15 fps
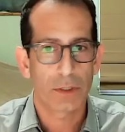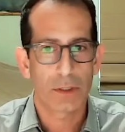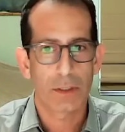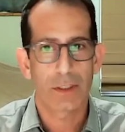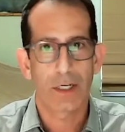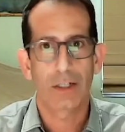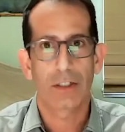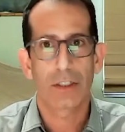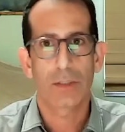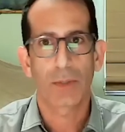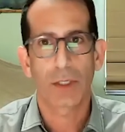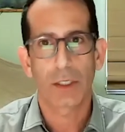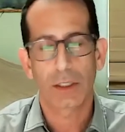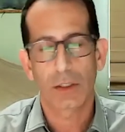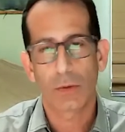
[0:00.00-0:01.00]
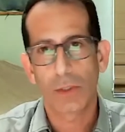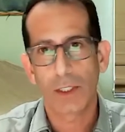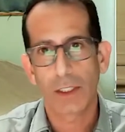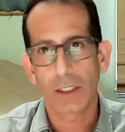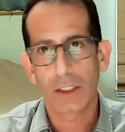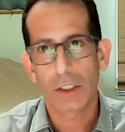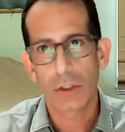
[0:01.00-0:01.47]
such as Aerospike that we
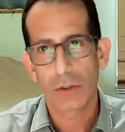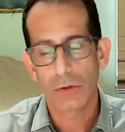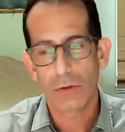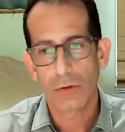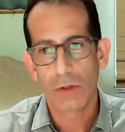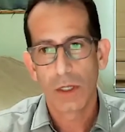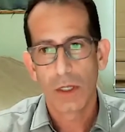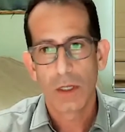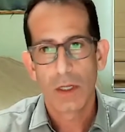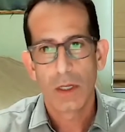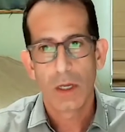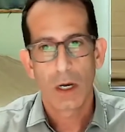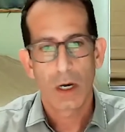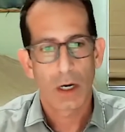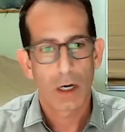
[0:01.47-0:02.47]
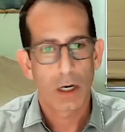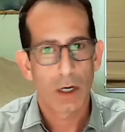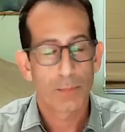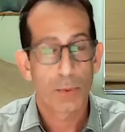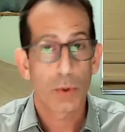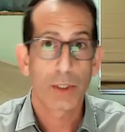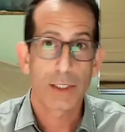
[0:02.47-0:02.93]
like to
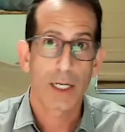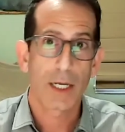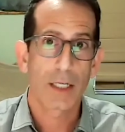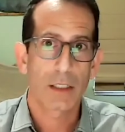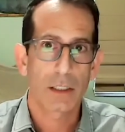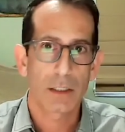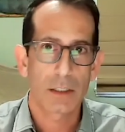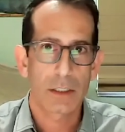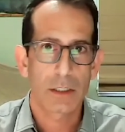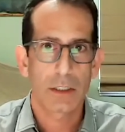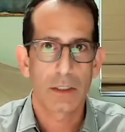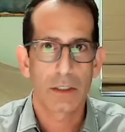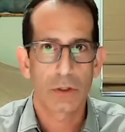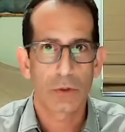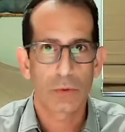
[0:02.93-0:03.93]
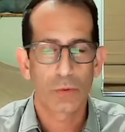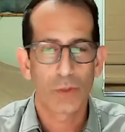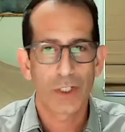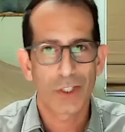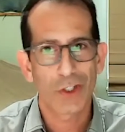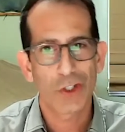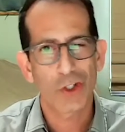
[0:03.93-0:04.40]
portend is
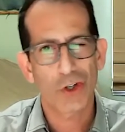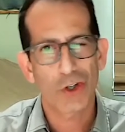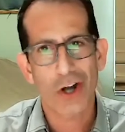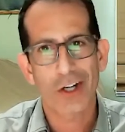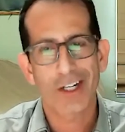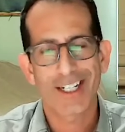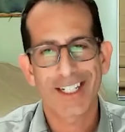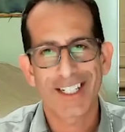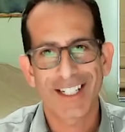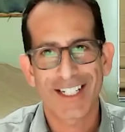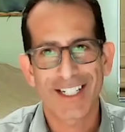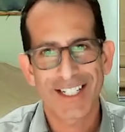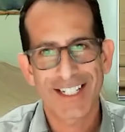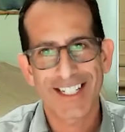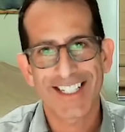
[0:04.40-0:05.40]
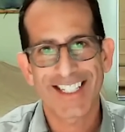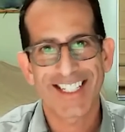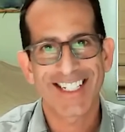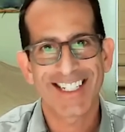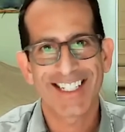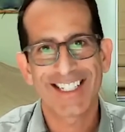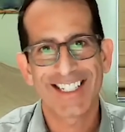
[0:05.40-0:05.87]
with strong
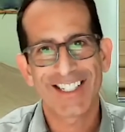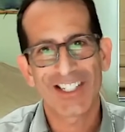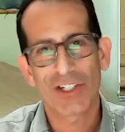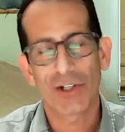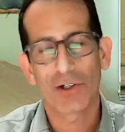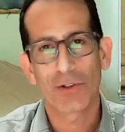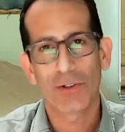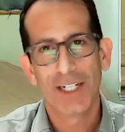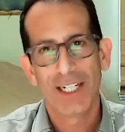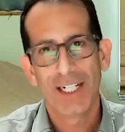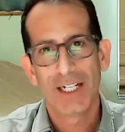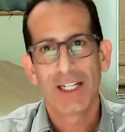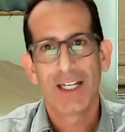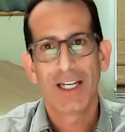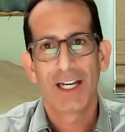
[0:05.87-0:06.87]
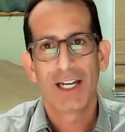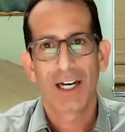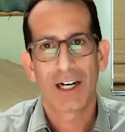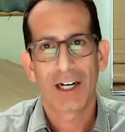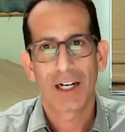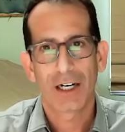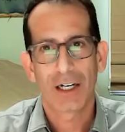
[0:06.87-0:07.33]
consistency. So
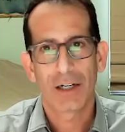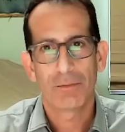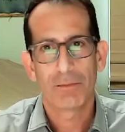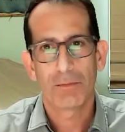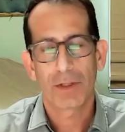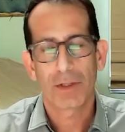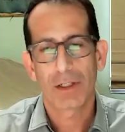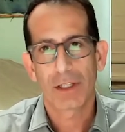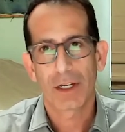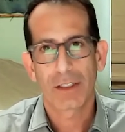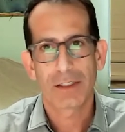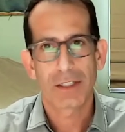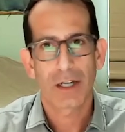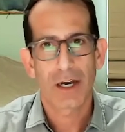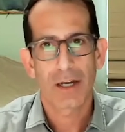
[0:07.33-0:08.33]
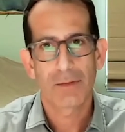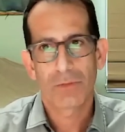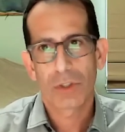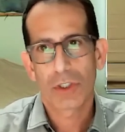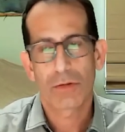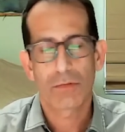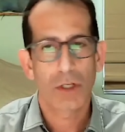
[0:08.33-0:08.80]
a lot of
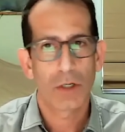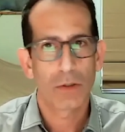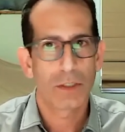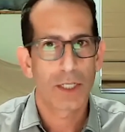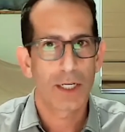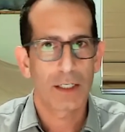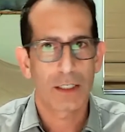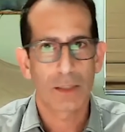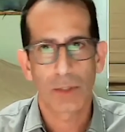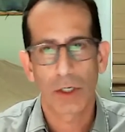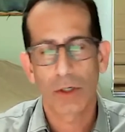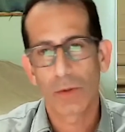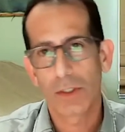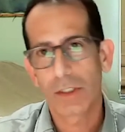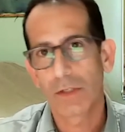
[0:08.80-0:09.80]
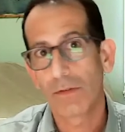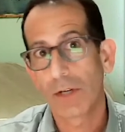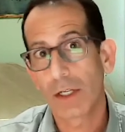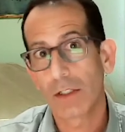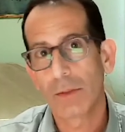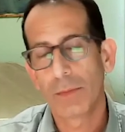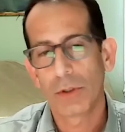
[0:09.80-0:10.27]
times, data can be always
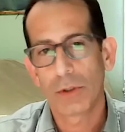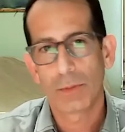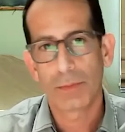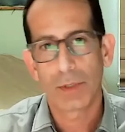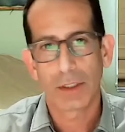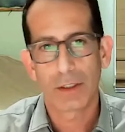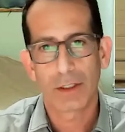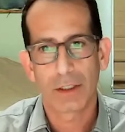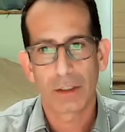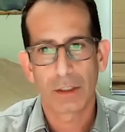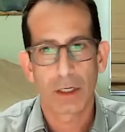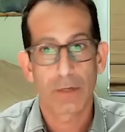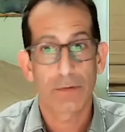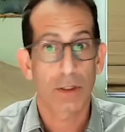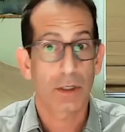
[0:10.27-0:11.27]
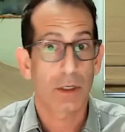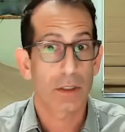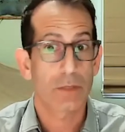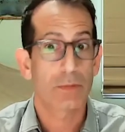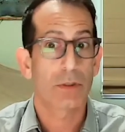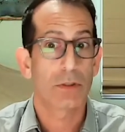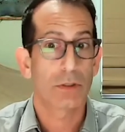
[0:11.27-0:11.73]
available, but a lot of our
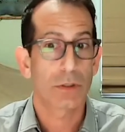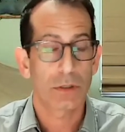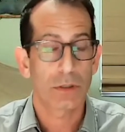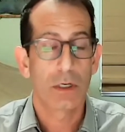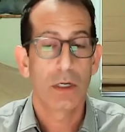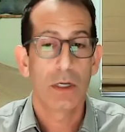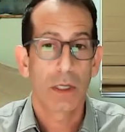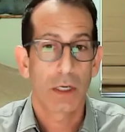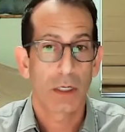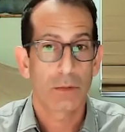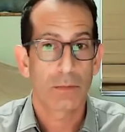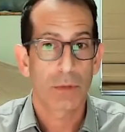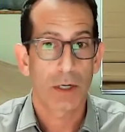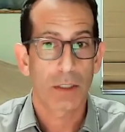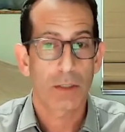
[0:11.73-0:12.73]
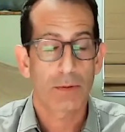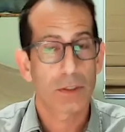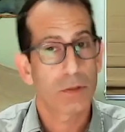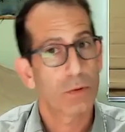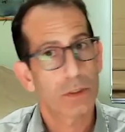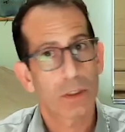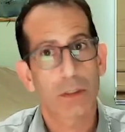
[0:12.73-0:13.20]
customers and prospects
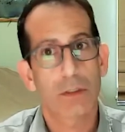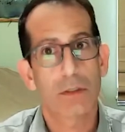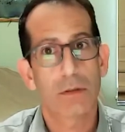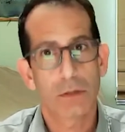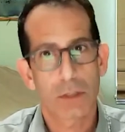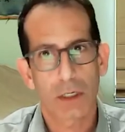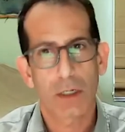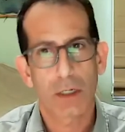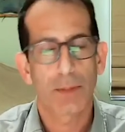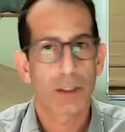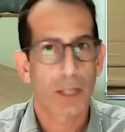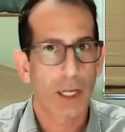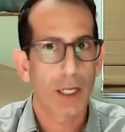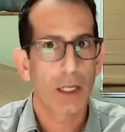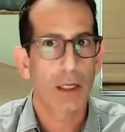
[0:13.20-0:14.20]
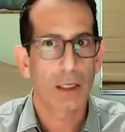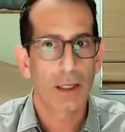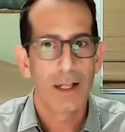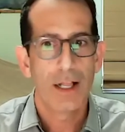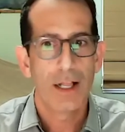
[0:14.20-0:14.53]
we talk about, hey,